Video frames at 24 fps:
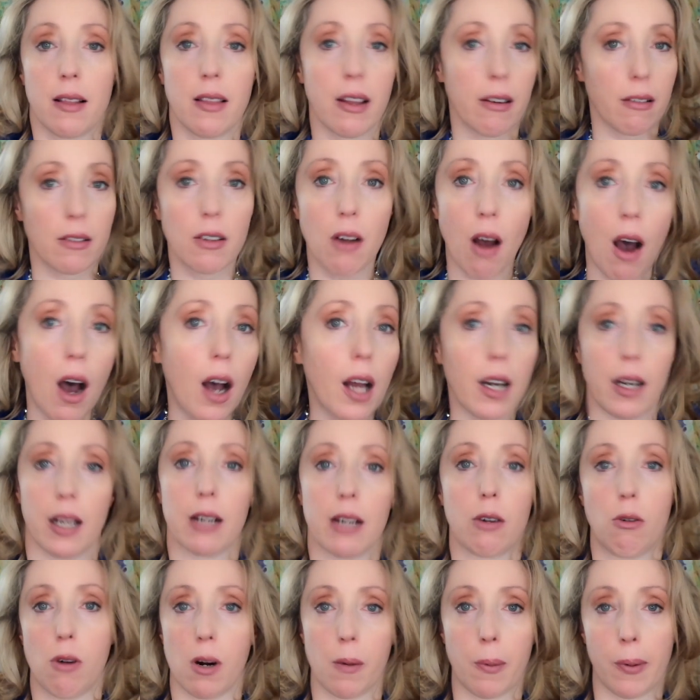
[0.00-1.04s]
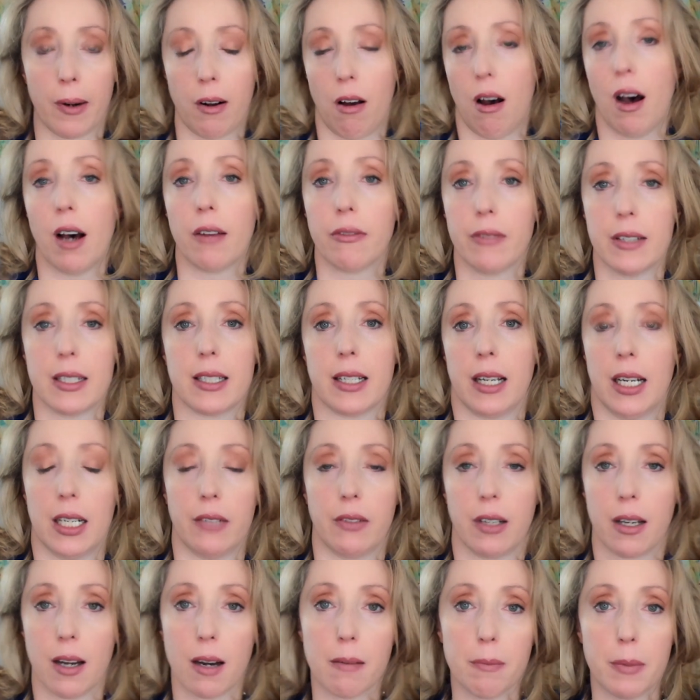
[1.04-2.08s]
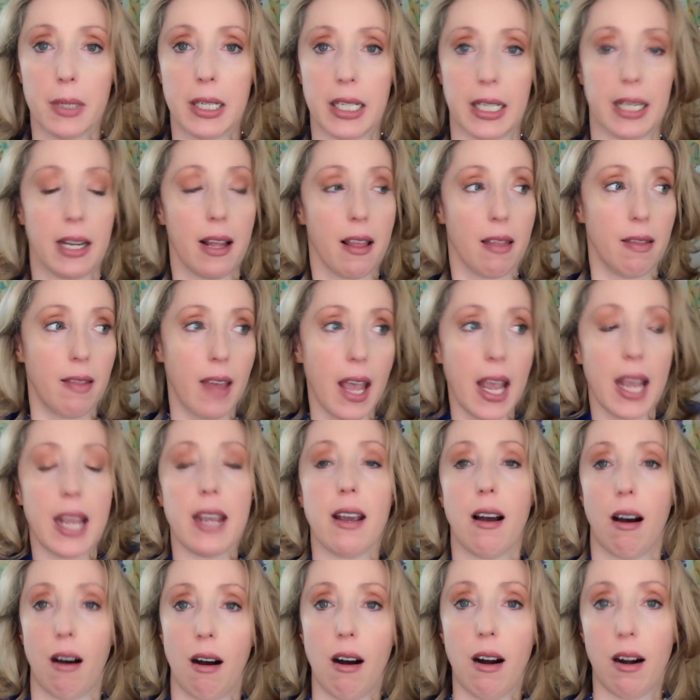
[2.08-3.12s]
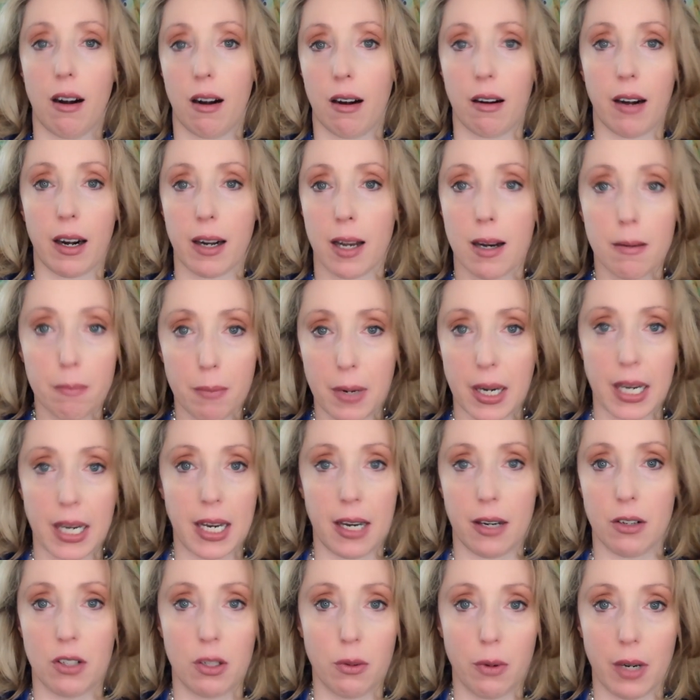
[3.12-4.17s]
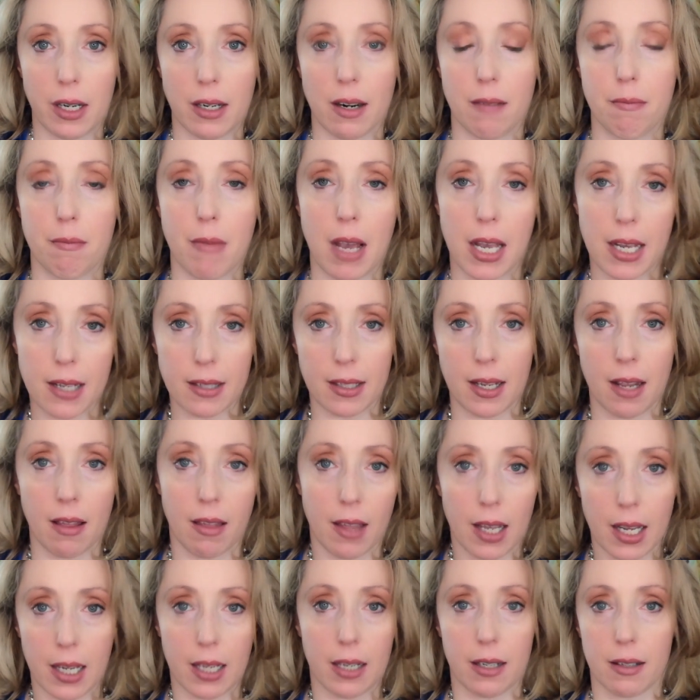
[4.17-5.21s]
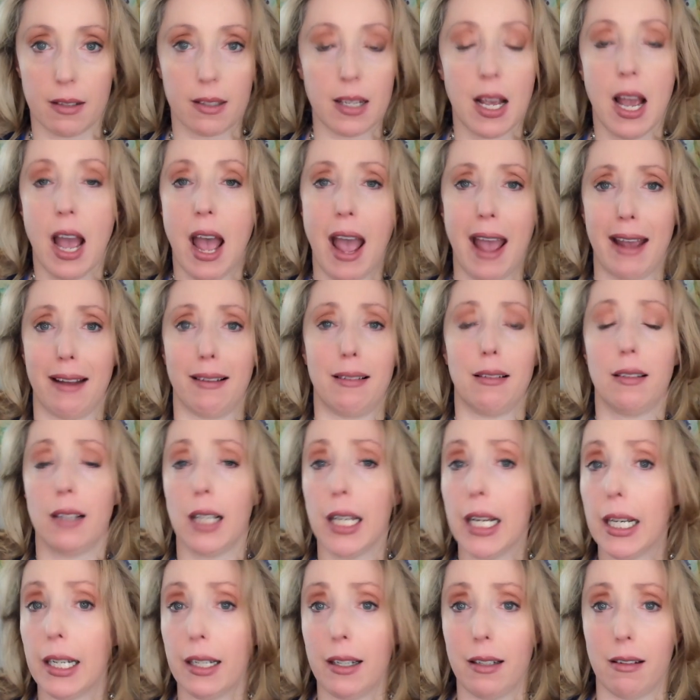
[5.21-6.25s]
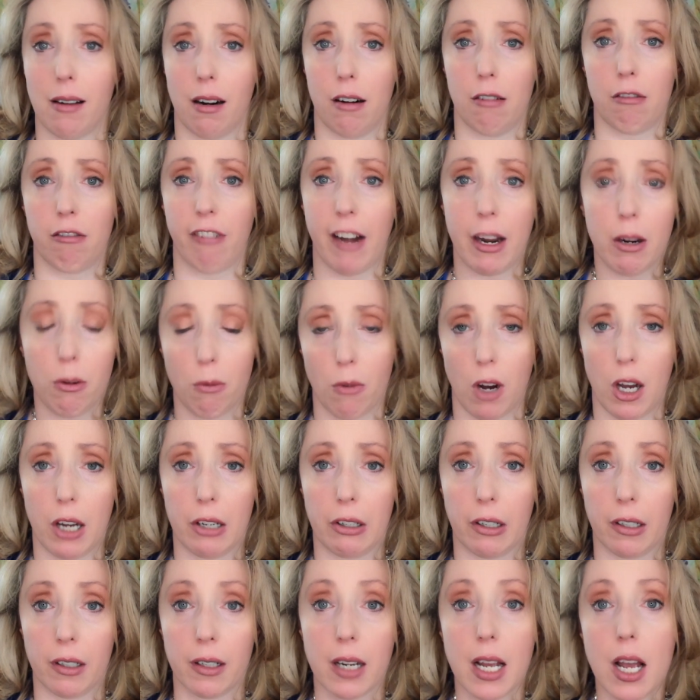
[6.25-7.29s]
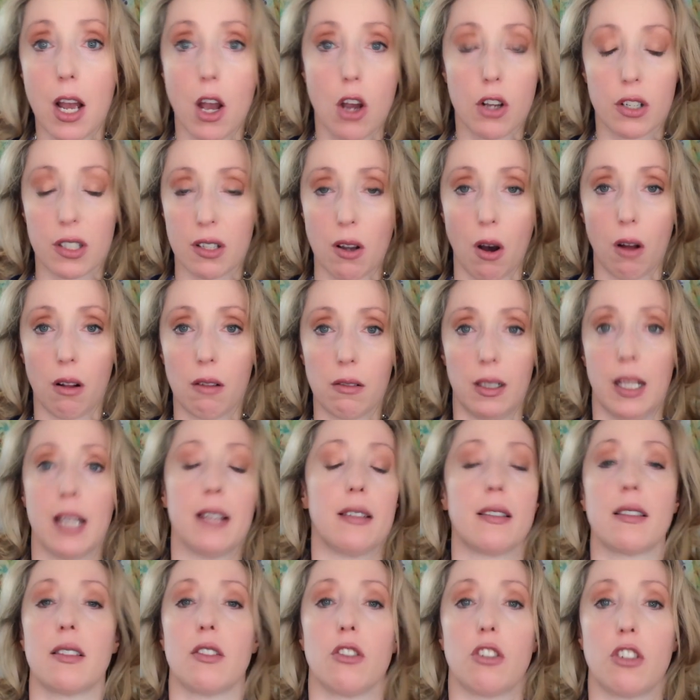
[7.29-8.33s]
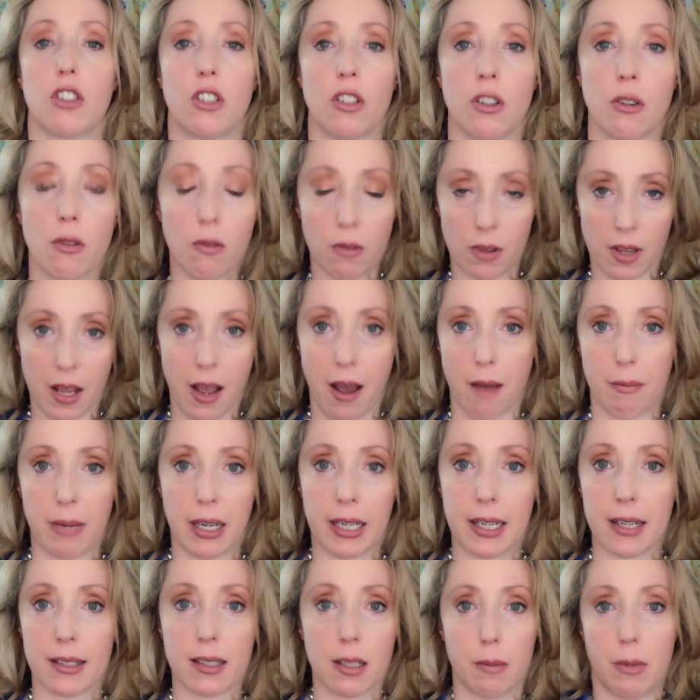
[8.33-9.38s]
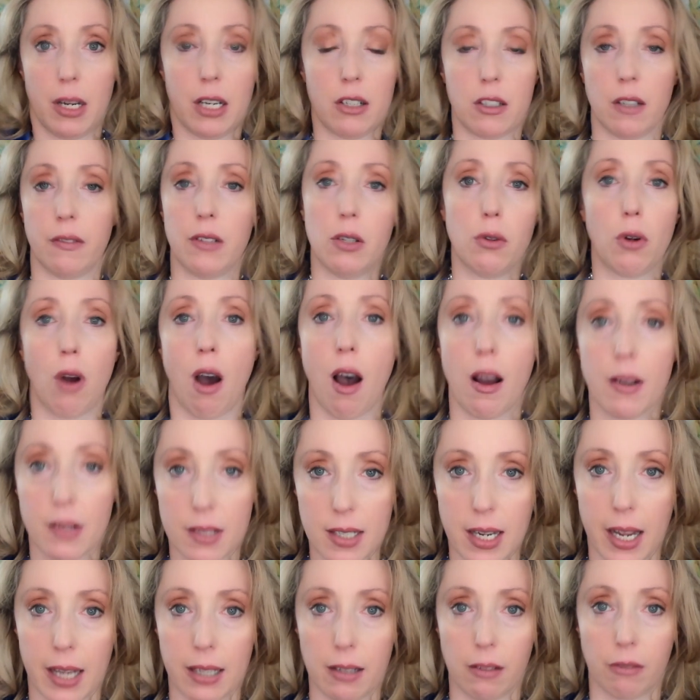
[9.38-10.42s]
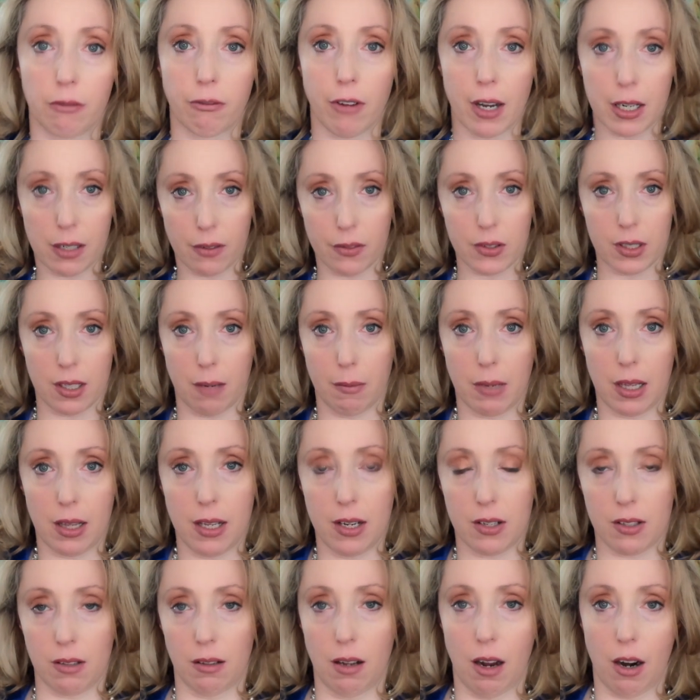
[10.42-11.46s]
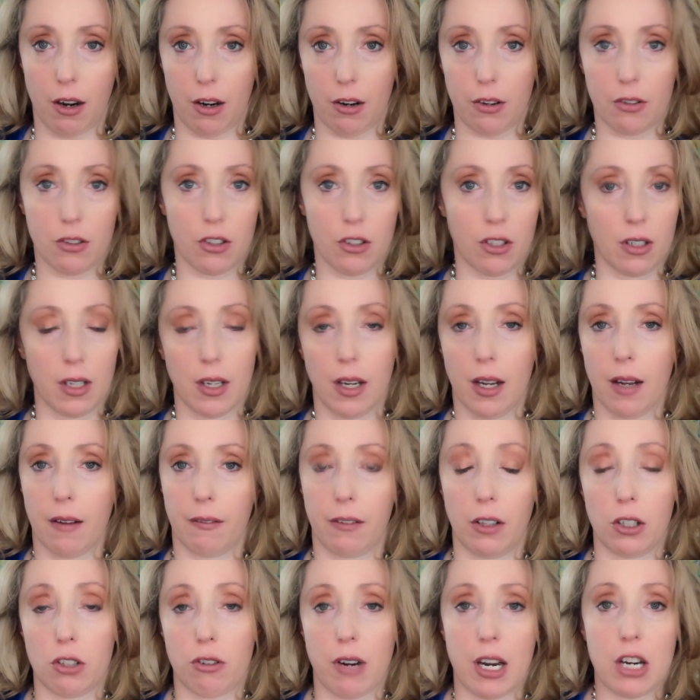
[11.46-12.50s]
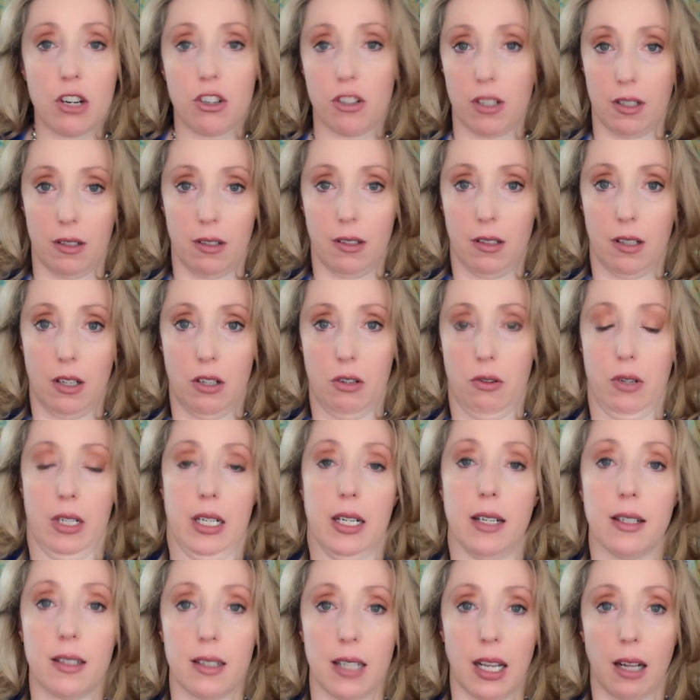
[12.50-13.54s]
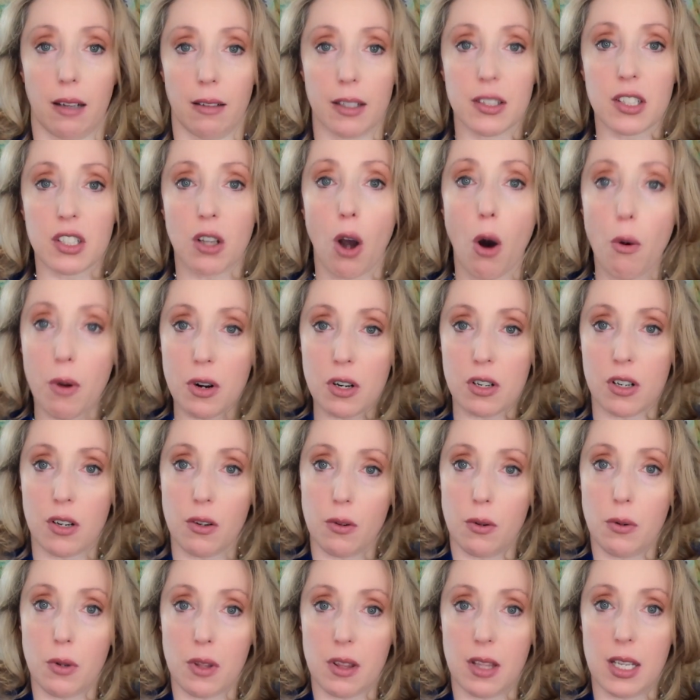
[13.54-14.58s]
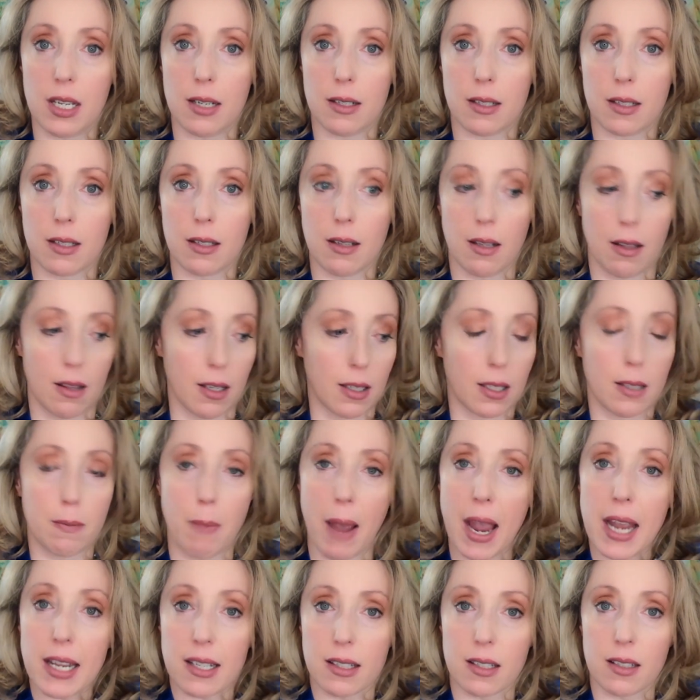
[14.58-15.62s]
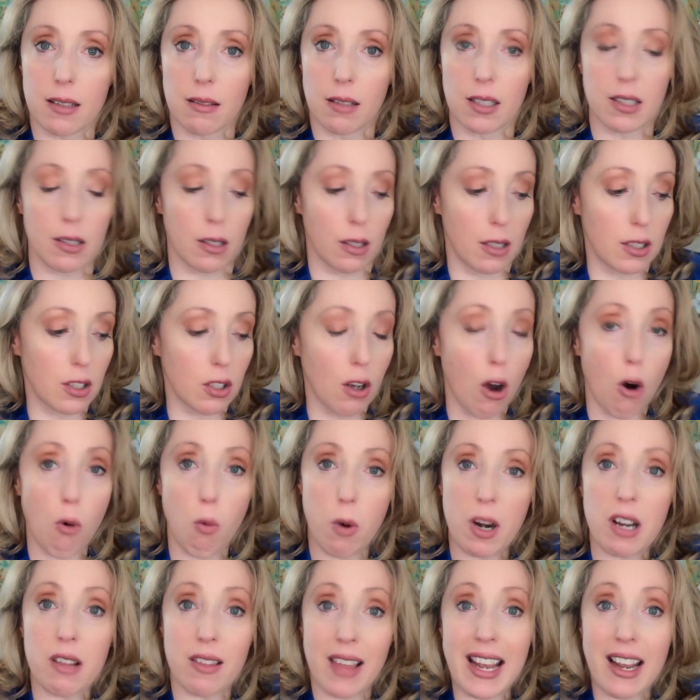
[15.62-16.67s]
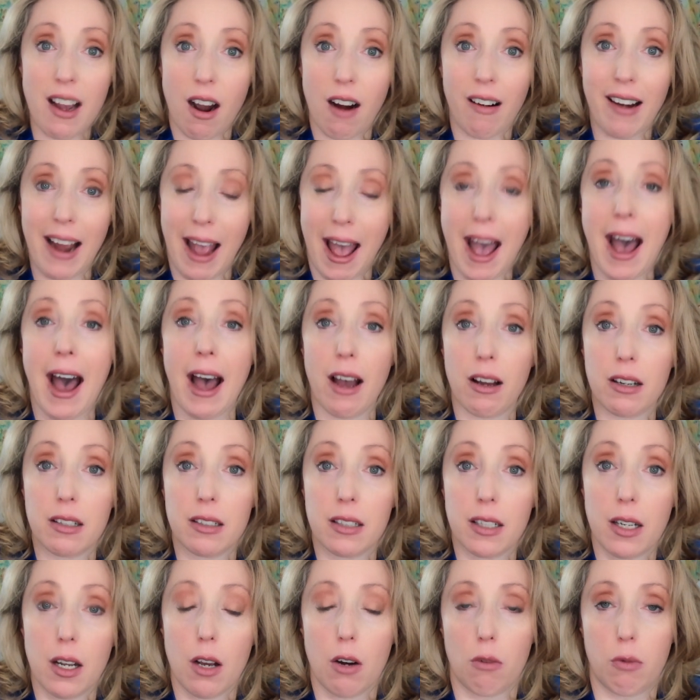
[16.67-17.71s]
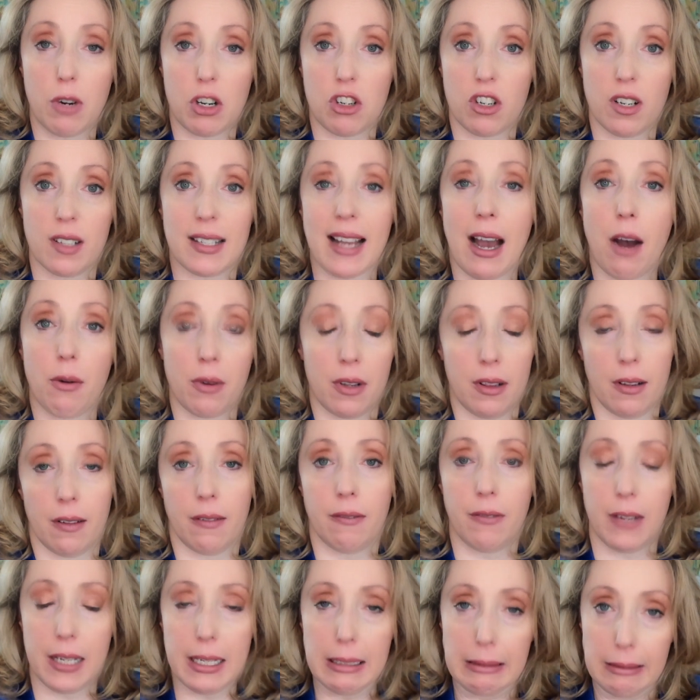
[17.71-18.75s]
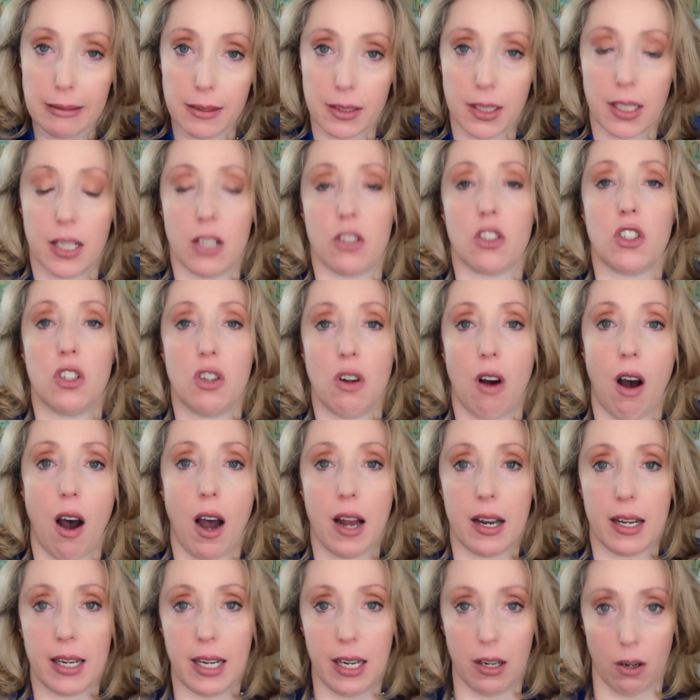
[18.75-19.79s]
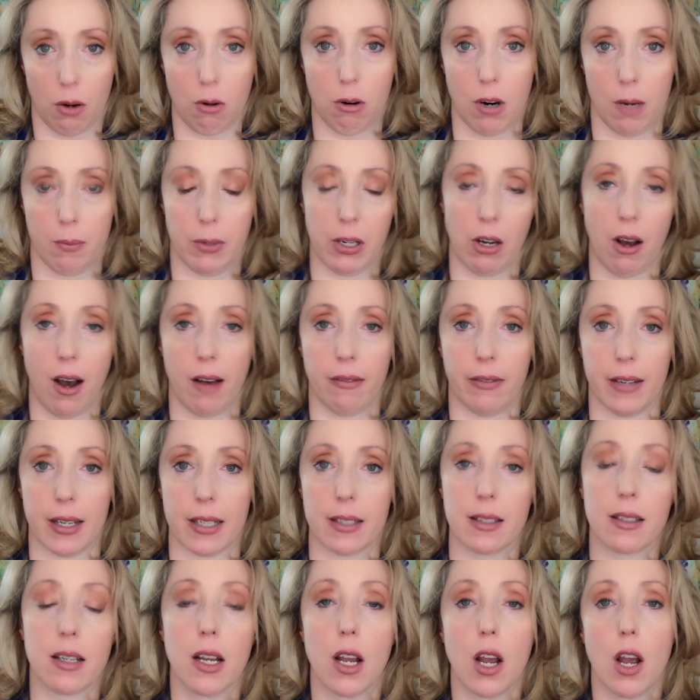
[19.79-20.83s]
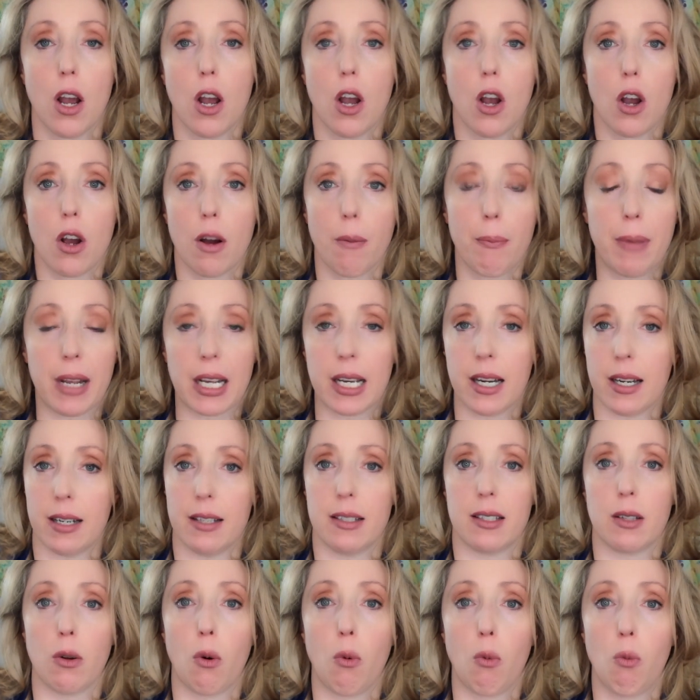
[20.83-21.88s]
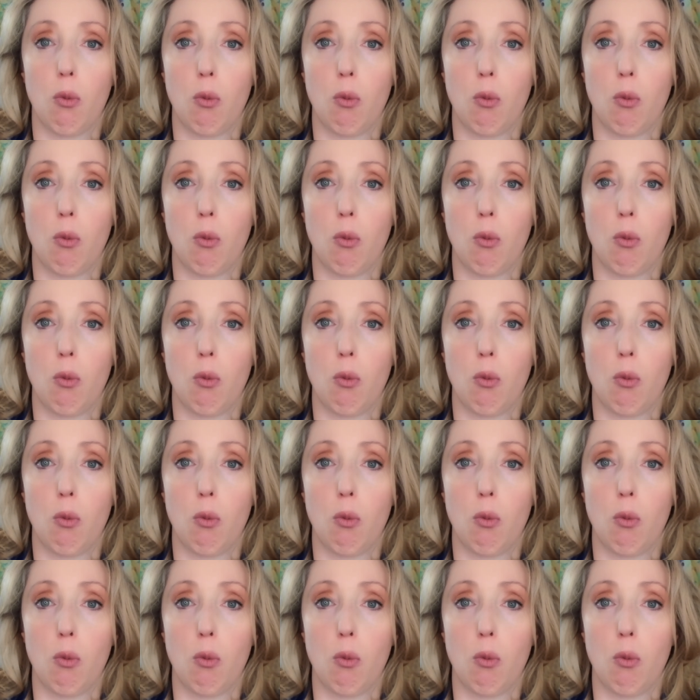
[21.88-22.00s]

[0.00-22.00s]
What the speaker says: They're not a corporate office kind of a company. They are a company doing amazing things and cleaning our rainwater. So let's shoot them and get some interview content in front of some of these large filtration units. Like, let's go into the space. Let's go where they are at, which is out in the field. It's not in a corporate office. Because